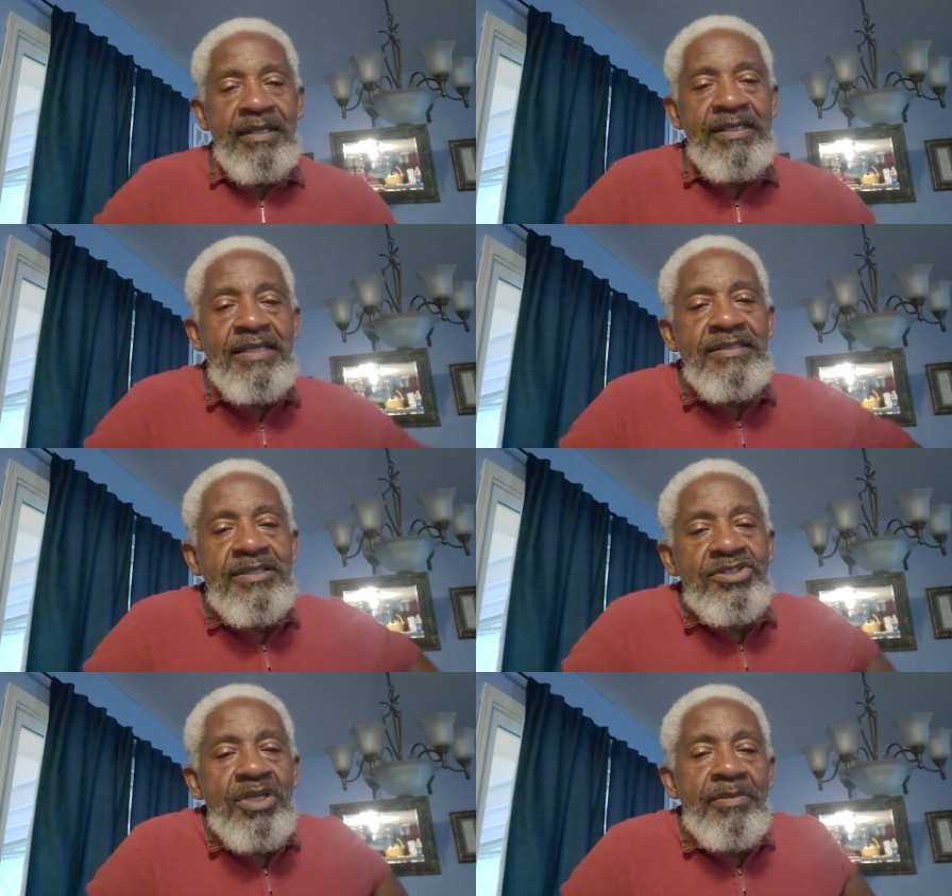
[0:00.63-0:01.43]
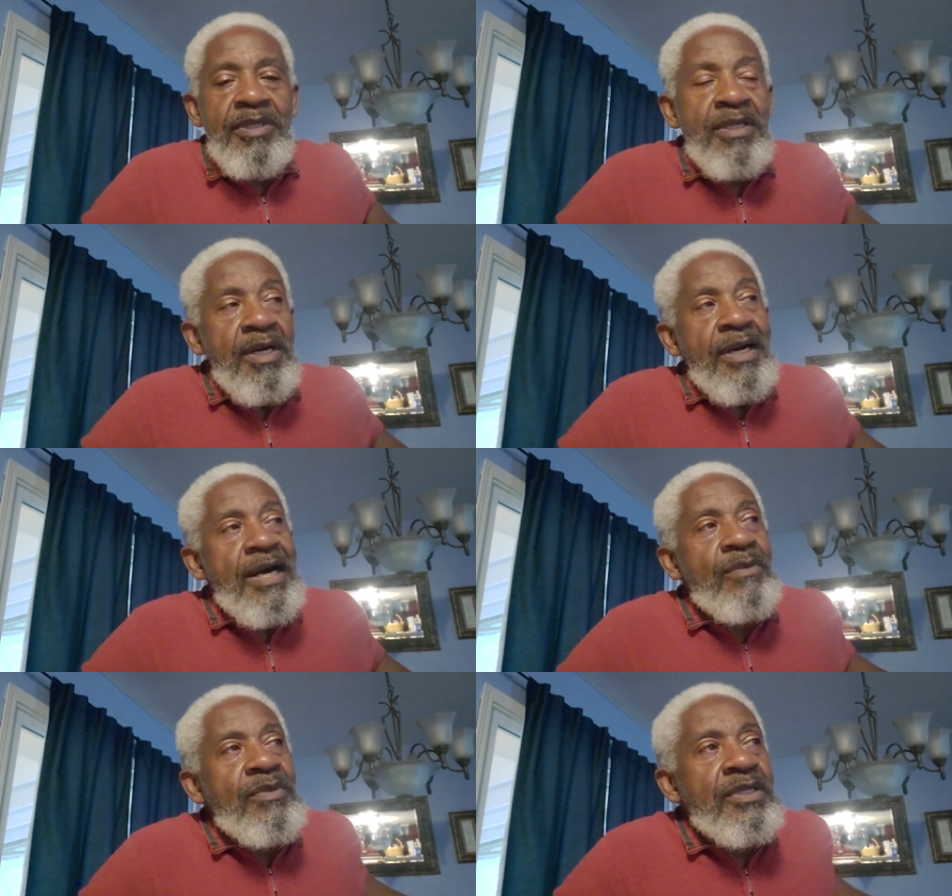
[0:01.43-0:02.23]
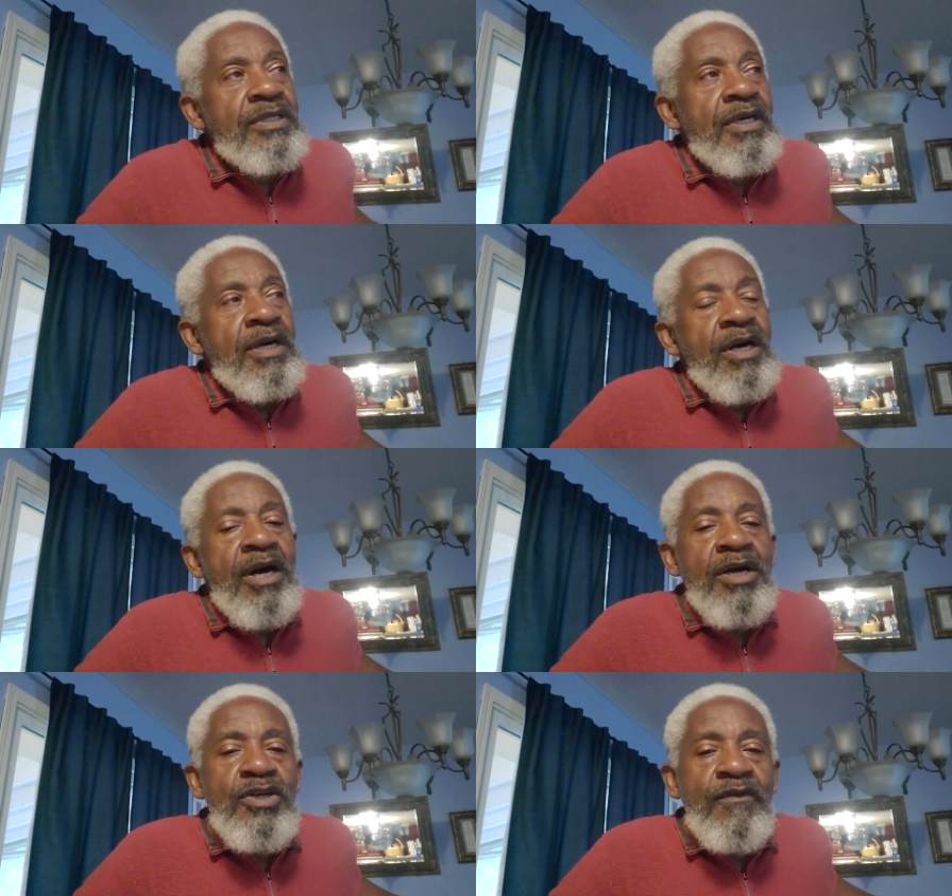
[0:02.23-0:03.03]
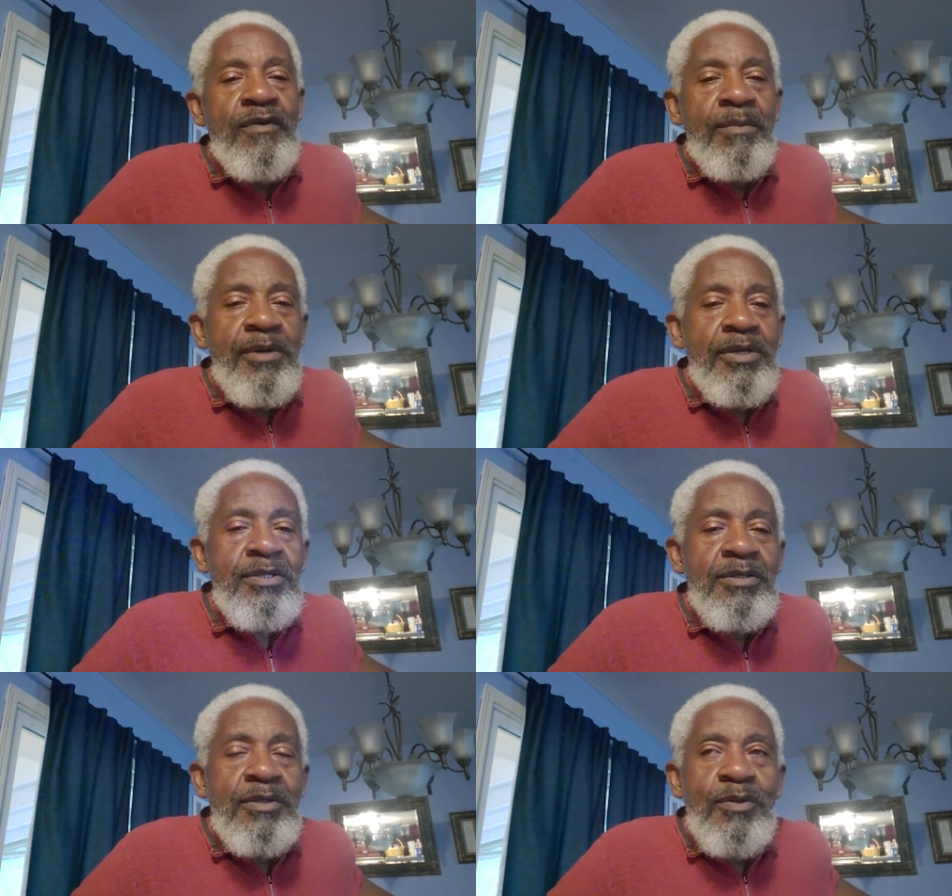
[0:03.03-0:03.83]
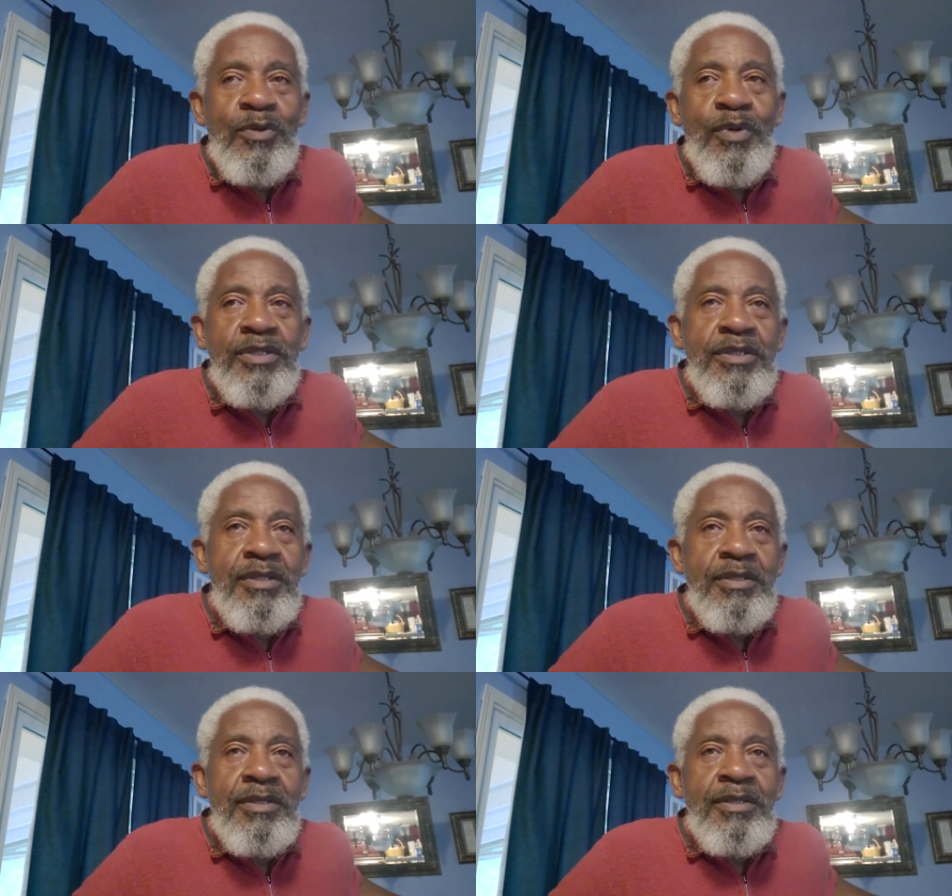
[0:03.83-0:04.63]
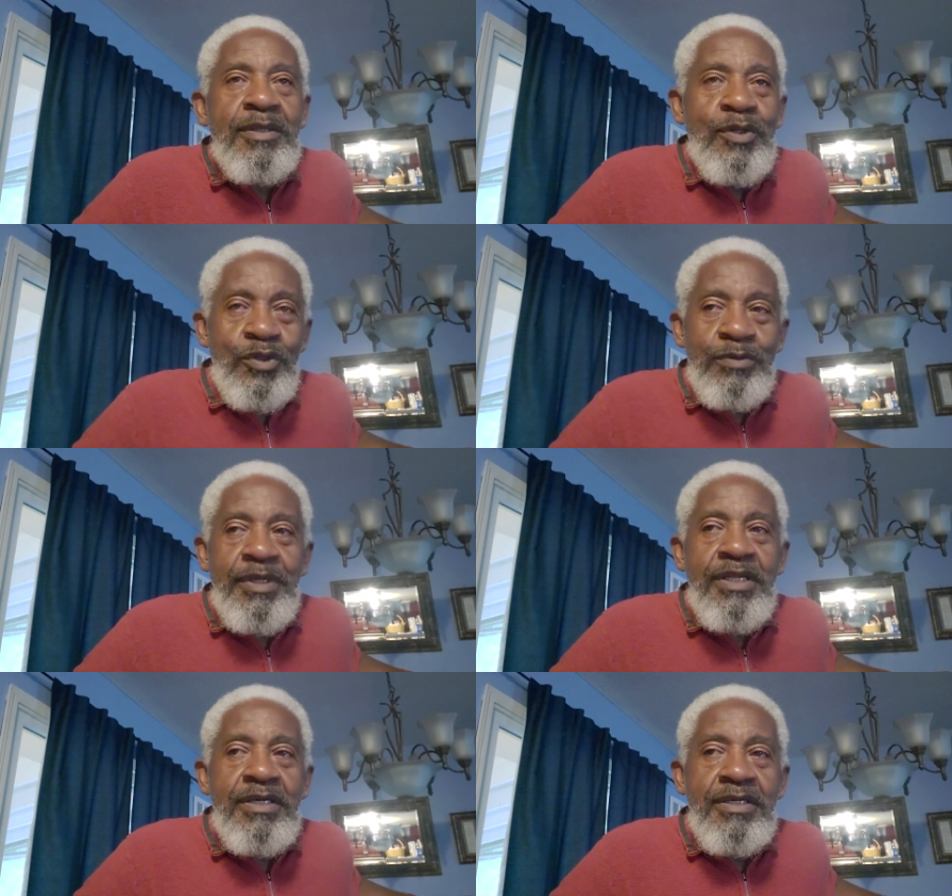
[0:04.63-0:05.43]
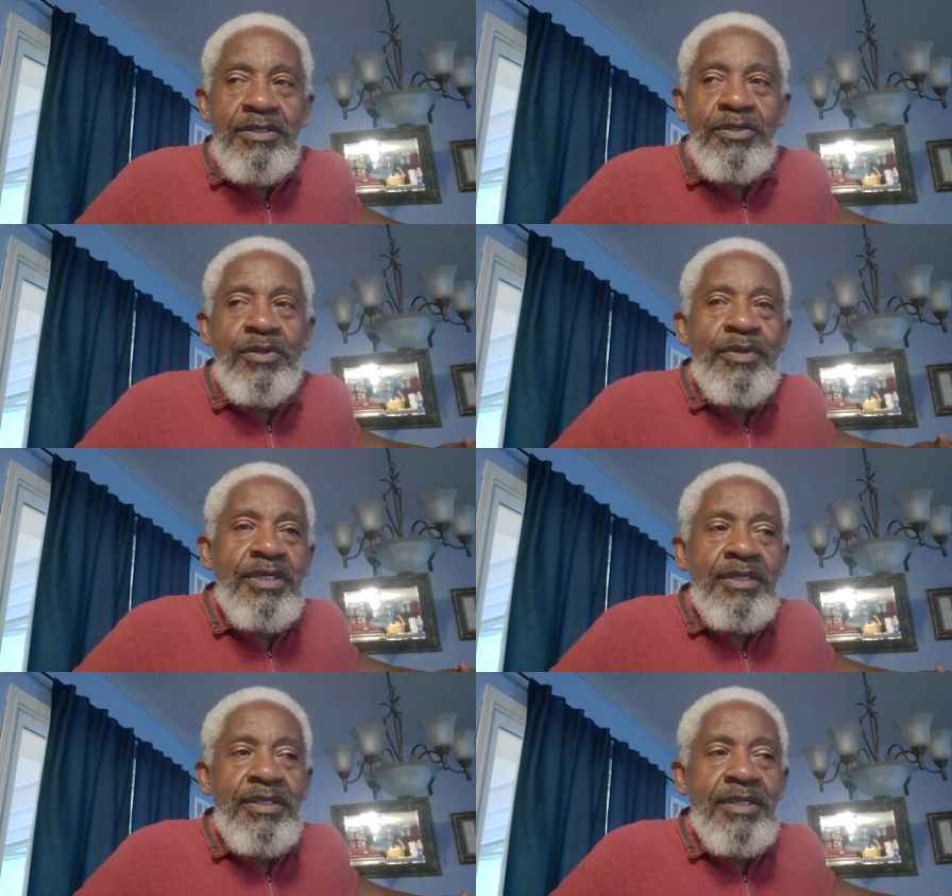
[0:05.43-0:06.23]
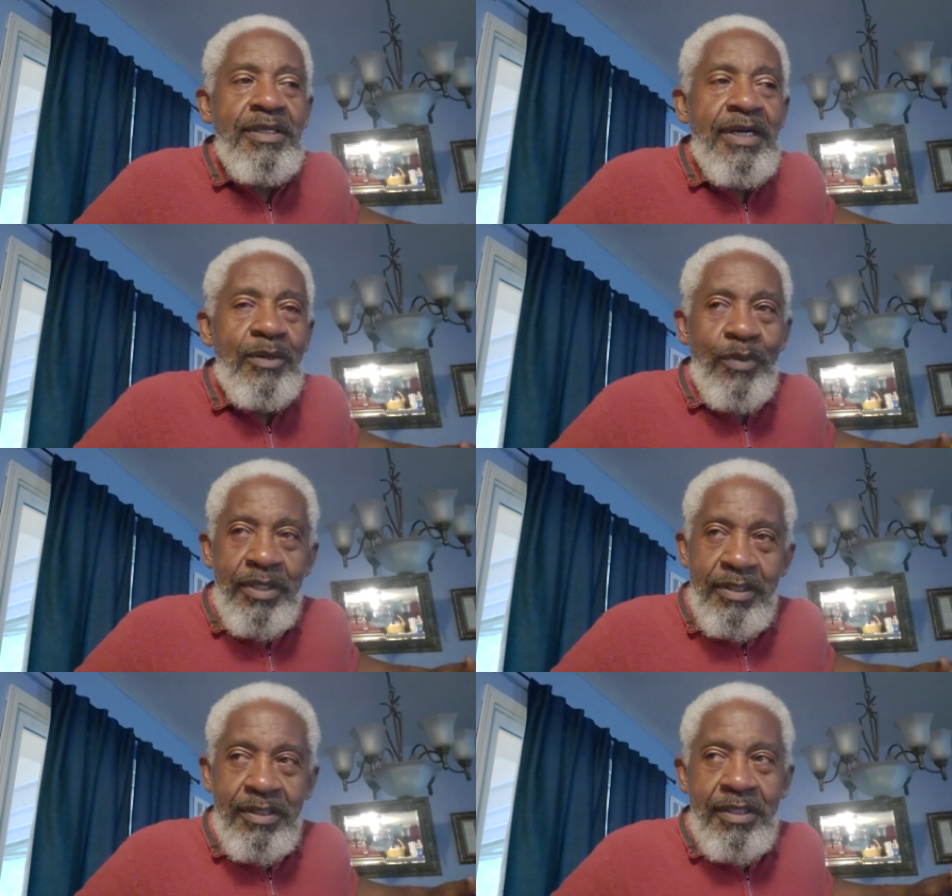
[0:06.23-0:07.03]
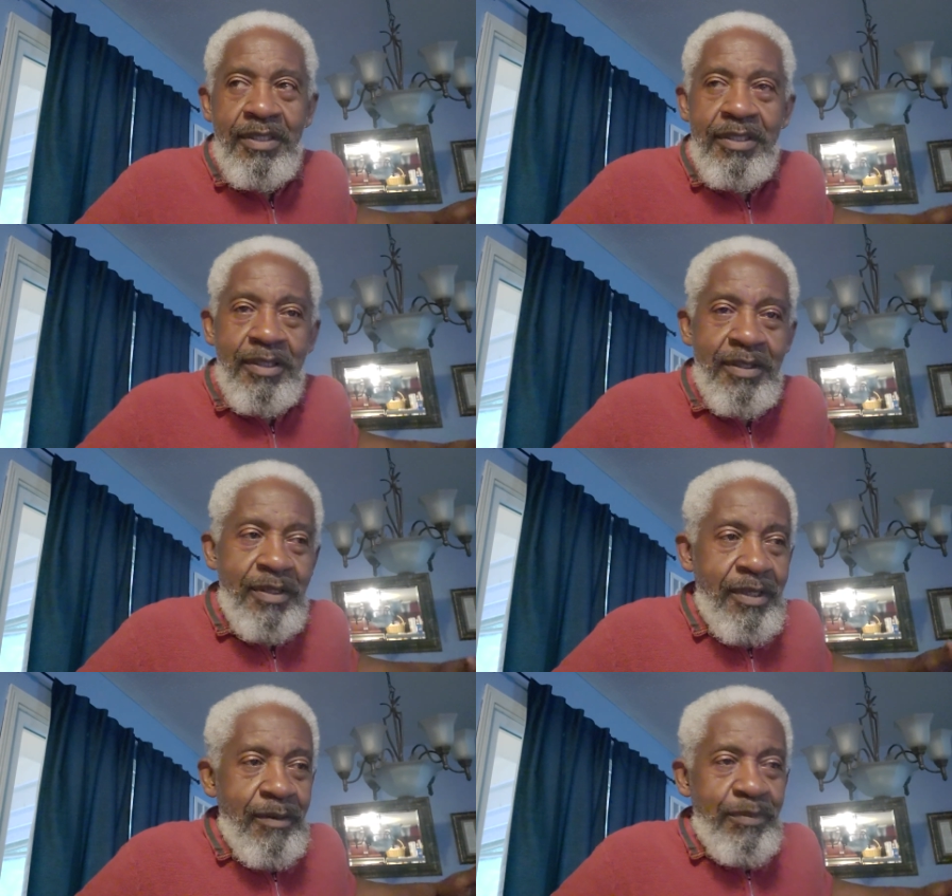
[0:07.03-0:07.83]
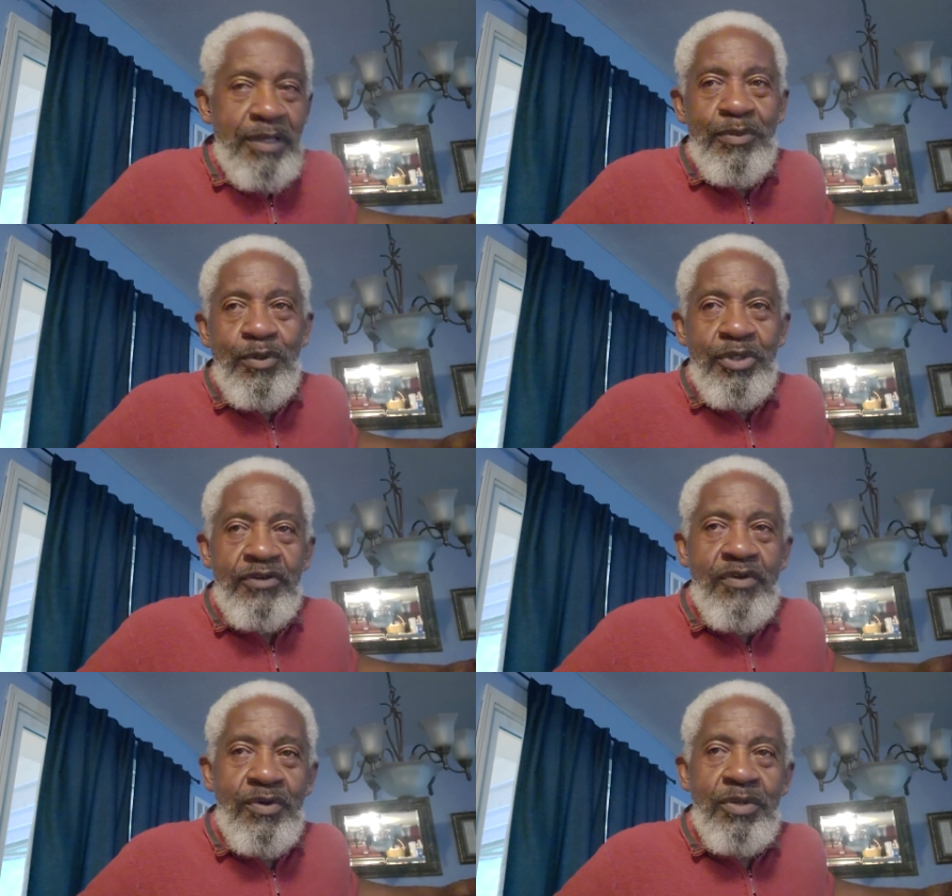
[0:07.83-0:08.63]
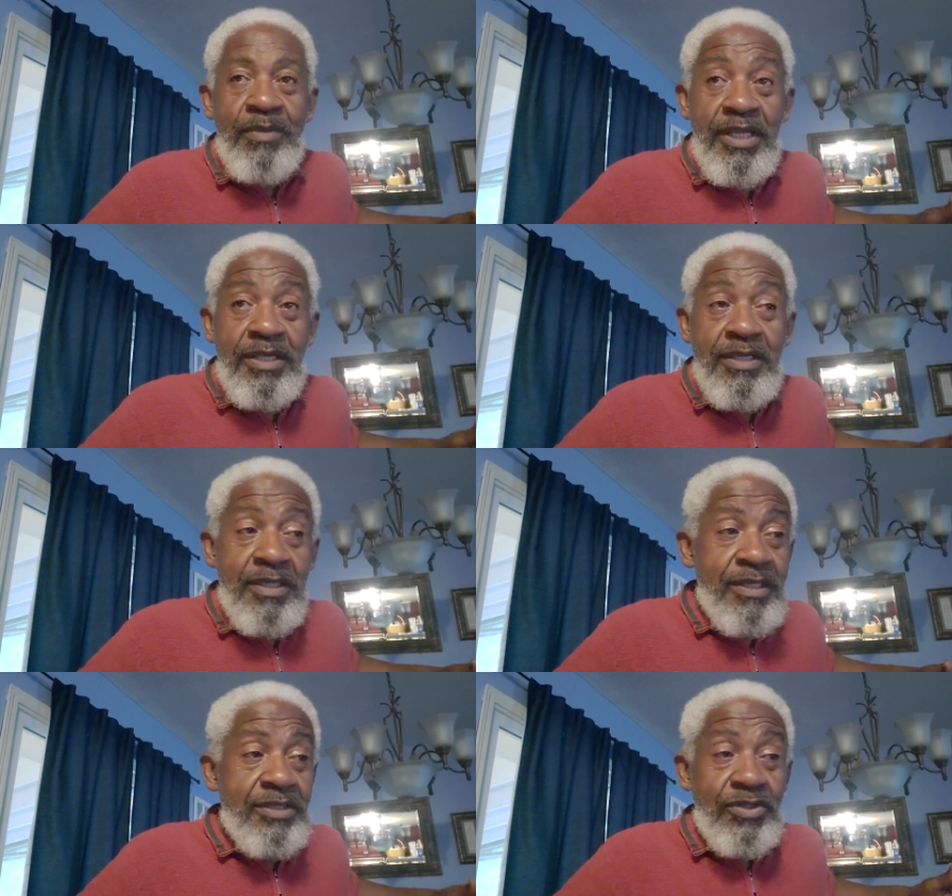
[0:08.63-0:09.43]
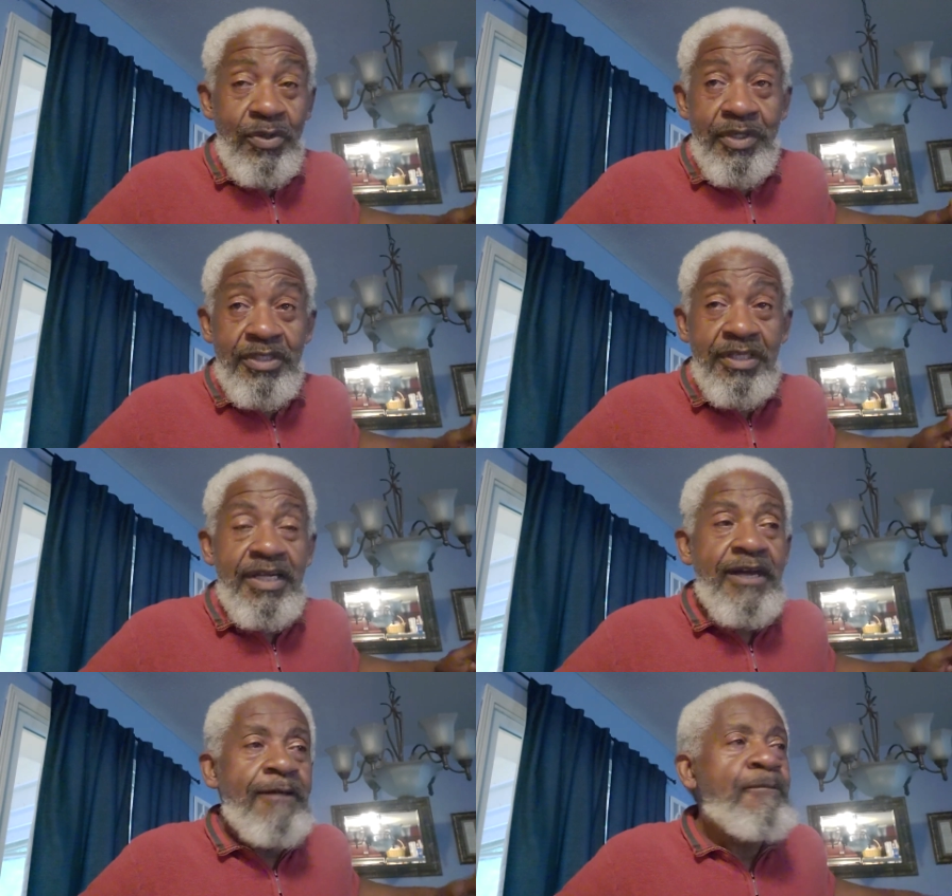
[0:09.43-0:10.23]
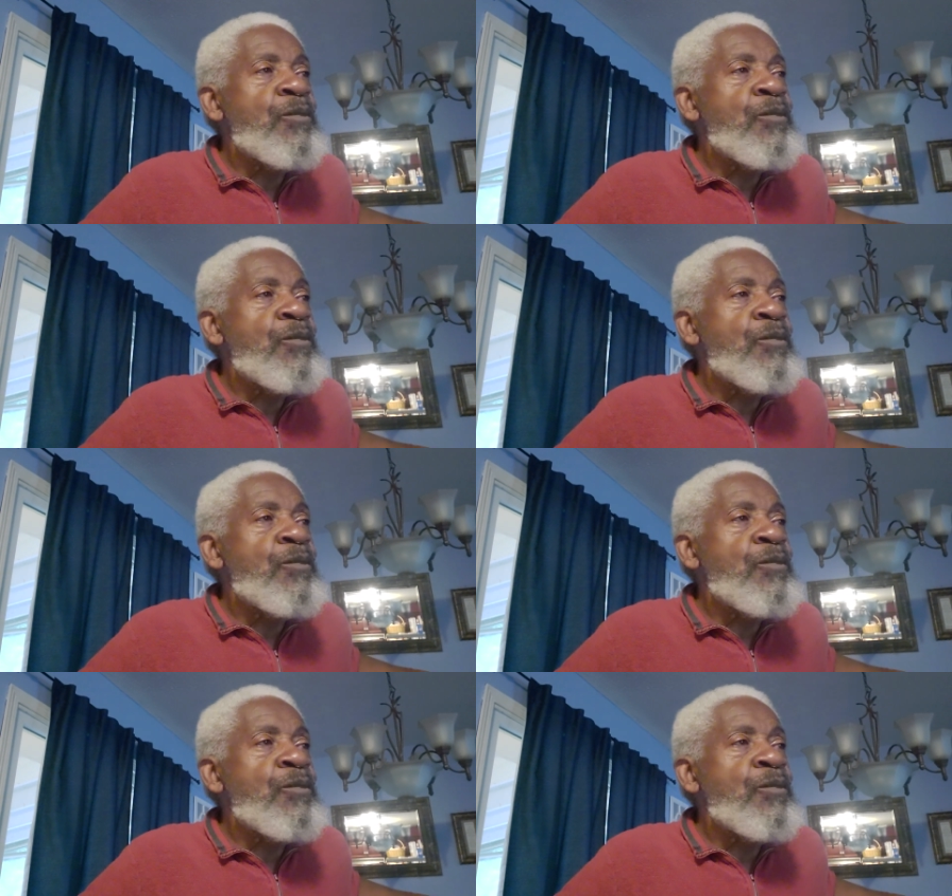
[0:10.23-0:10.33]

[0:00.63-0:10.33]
Ladies and gentlemen, I wonder, are you familiar with what the news media is doing and what uh, the people who control the media is doing today?